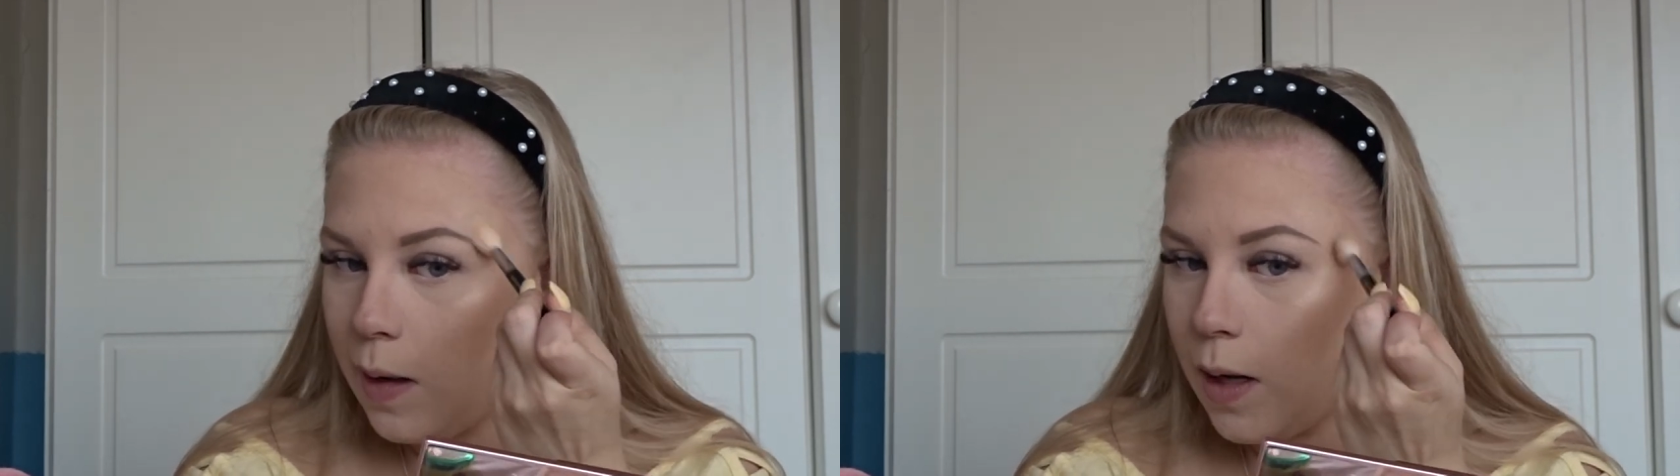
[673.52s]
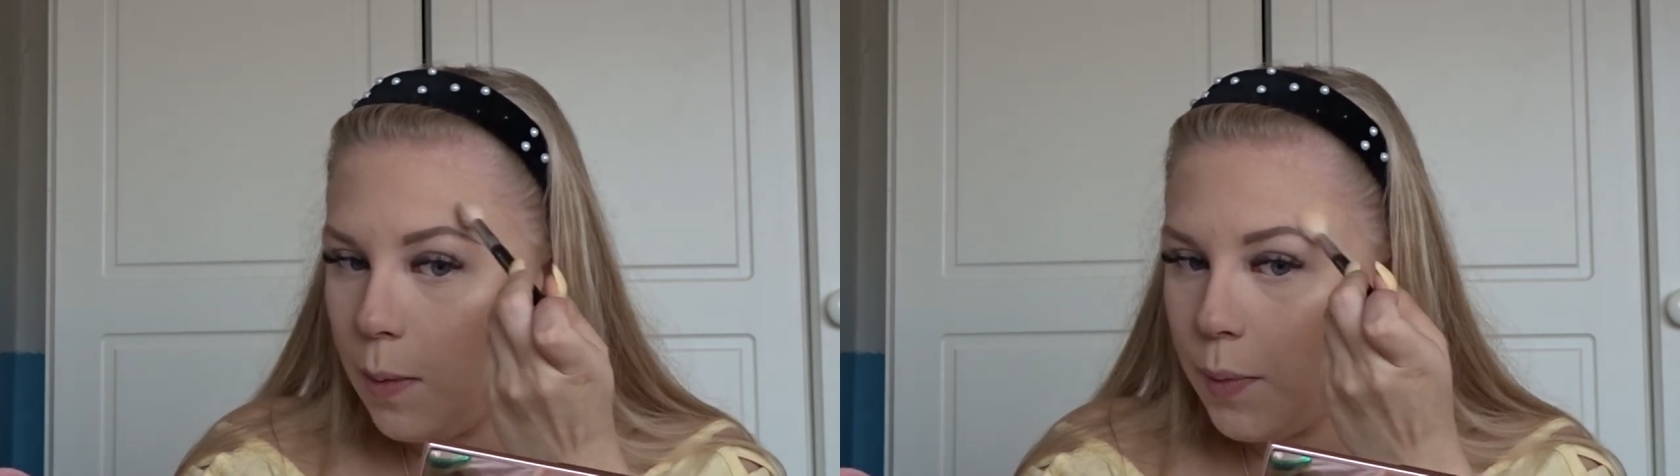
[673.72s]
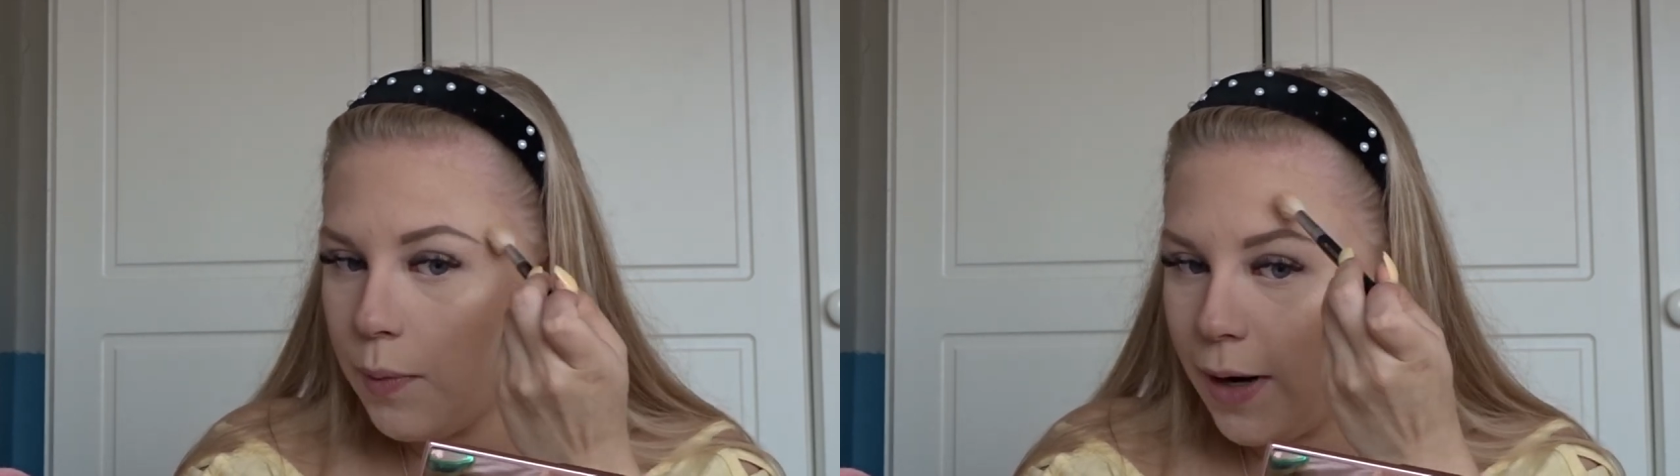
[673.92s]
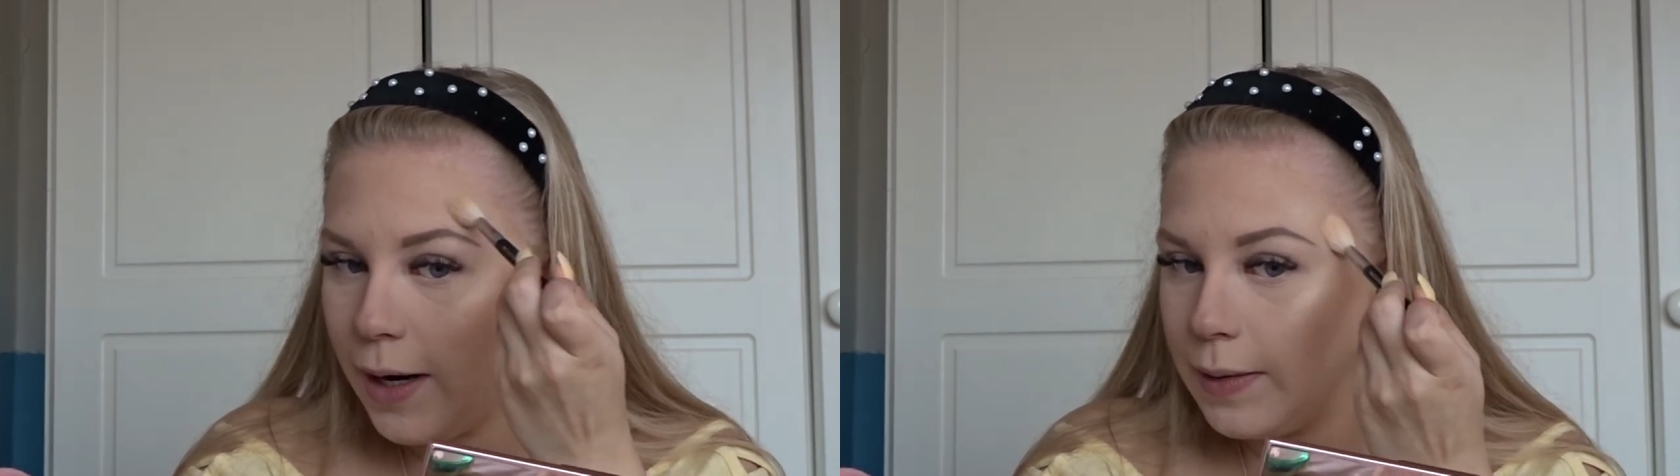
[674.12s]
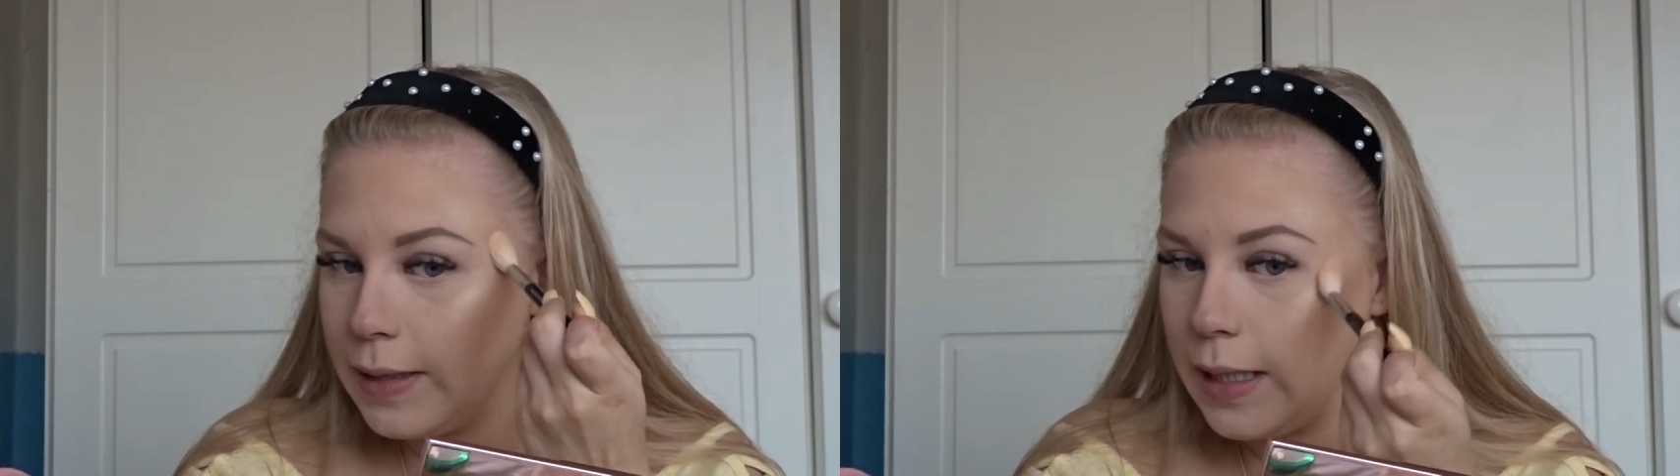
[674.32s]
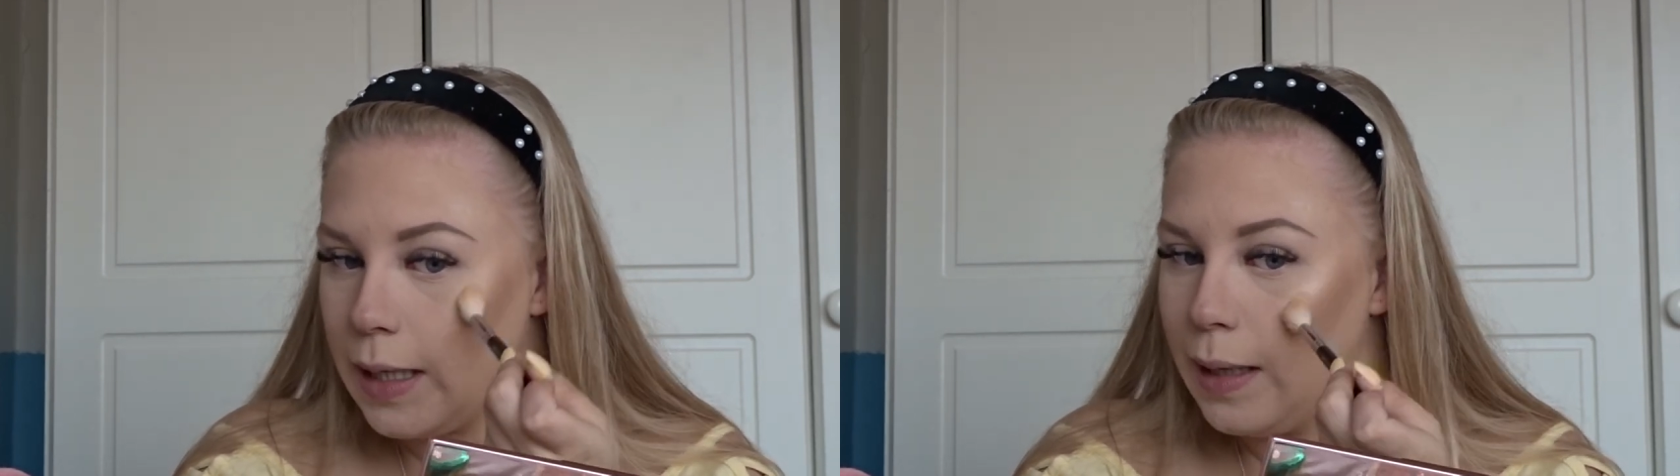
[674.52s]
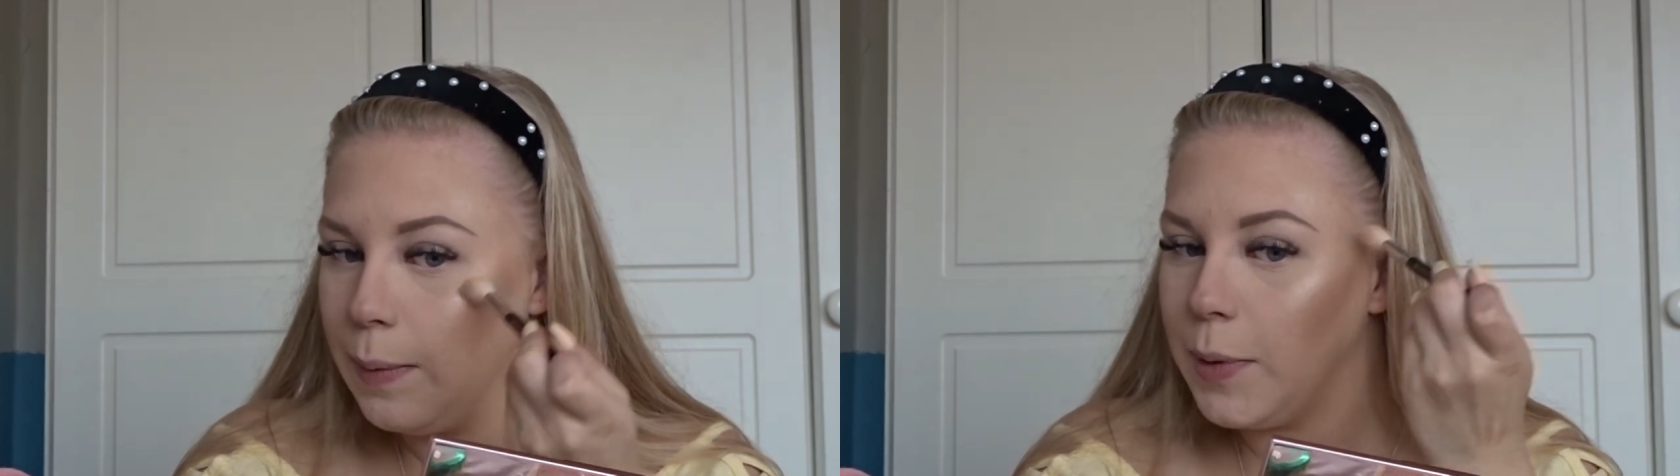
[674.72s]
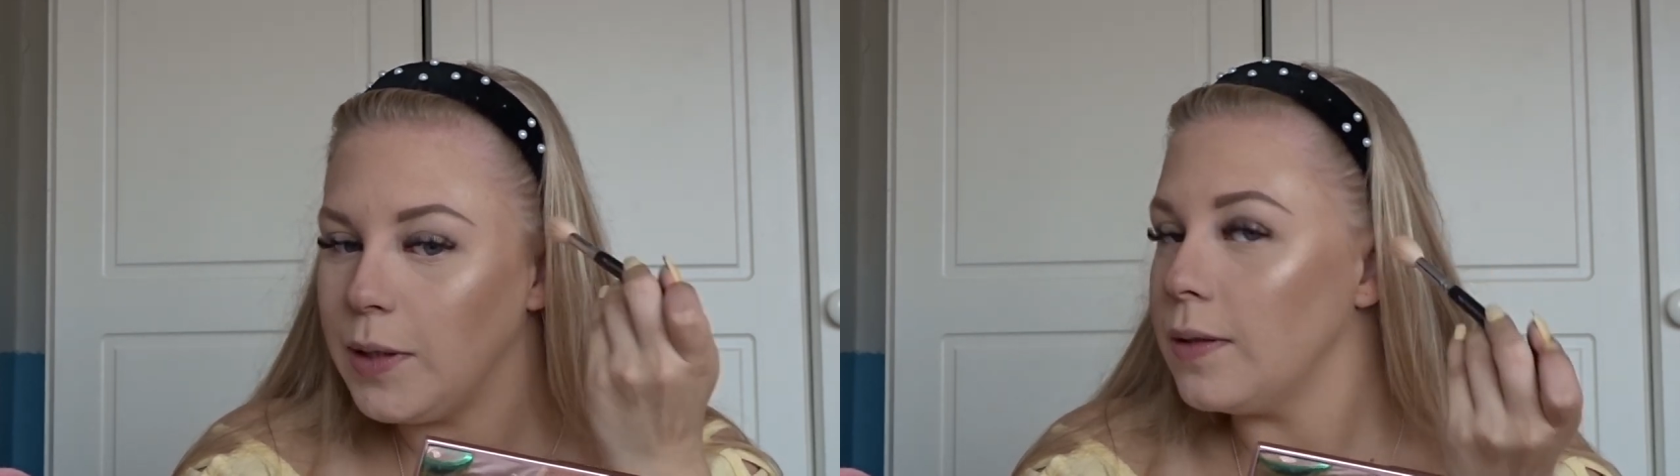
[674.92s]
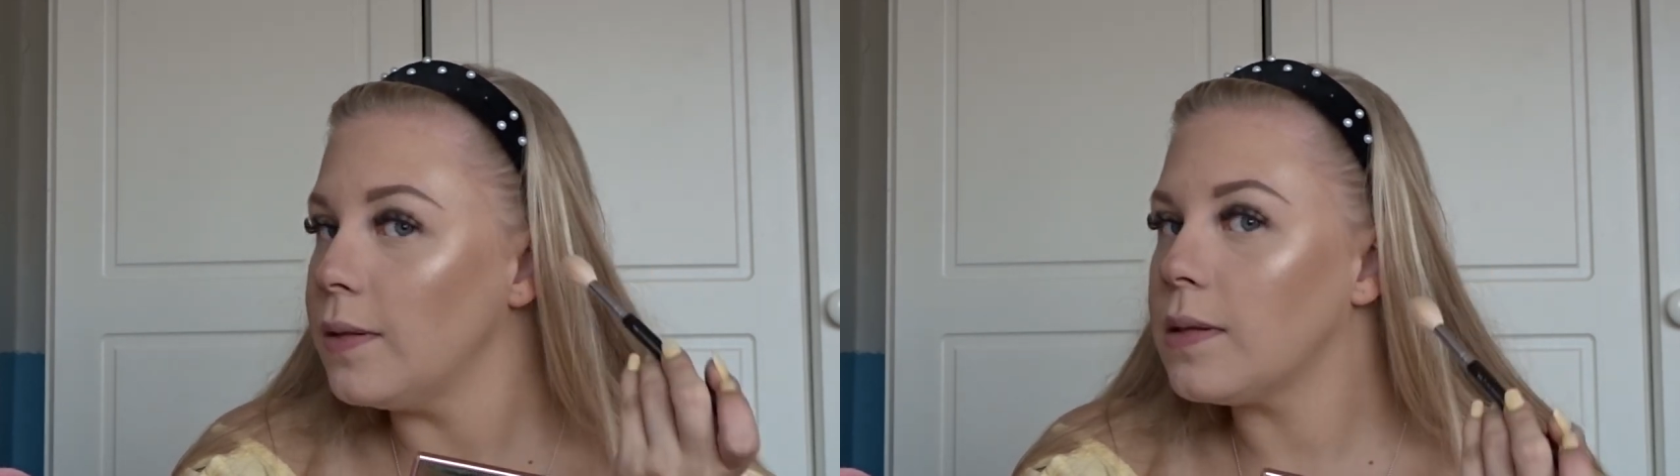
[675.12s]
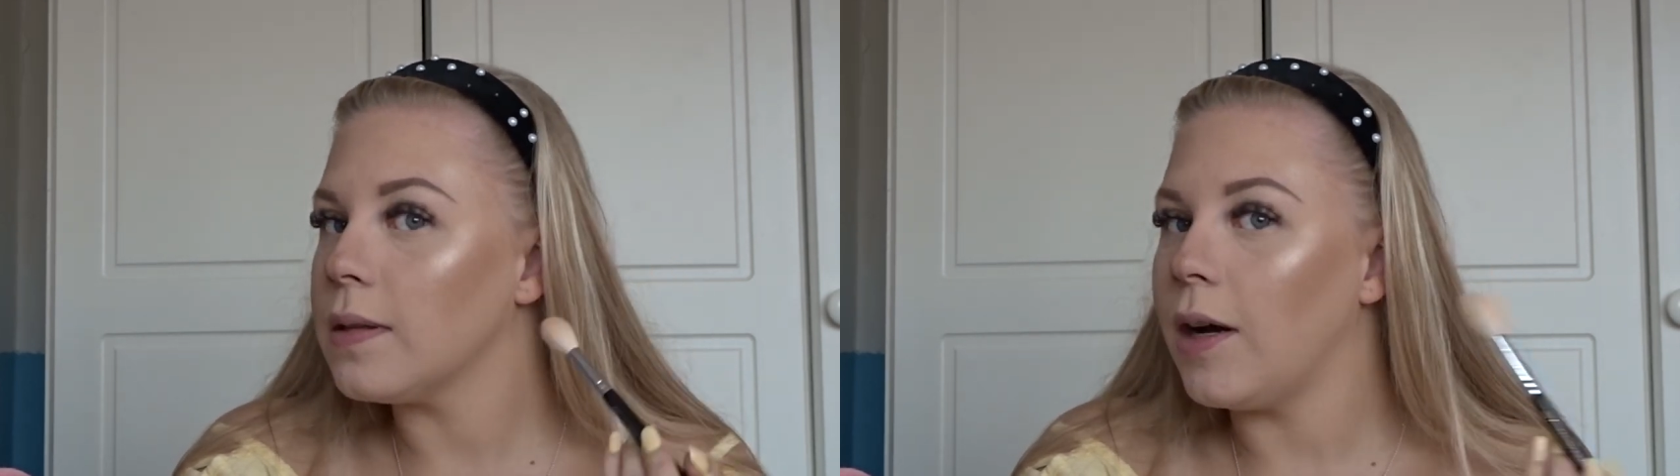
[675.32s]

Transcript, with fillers: up around here because